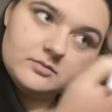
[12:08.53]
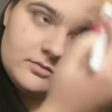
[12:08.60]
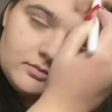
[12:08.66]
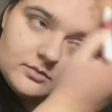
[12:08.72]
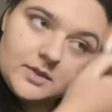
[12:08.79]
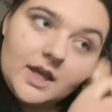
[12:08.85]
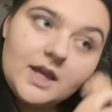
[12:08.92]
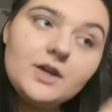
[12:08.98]

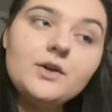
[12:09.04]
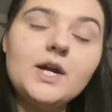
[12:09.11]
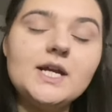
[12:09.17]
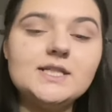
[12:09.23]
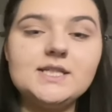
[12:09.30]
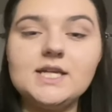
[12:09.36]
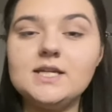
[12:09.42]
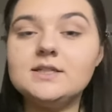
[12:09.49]
like
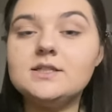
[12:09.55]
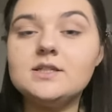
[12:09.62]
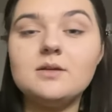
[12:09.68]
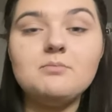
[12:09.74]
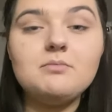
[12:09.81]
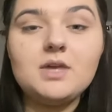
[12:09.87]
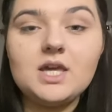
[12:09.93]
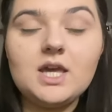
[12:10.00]
crazy. To
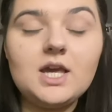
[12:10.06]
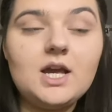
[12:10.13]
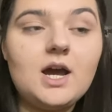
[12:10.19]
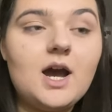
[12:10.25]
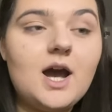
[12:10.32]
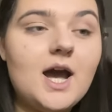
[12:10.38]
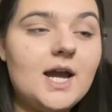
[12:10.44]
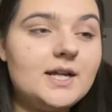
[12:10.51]
me,
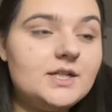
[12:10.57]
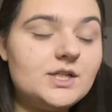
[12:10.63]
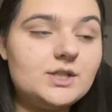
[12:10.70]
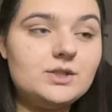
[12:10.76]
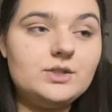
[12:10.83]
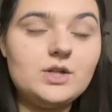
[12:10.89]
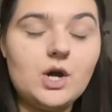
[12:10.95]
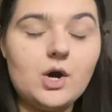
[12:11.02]
I
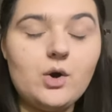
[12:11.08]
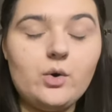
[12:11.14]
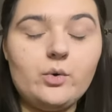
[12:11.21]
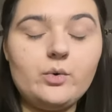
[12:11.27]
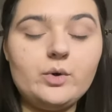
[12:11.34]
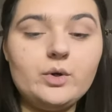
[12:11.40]
just don't.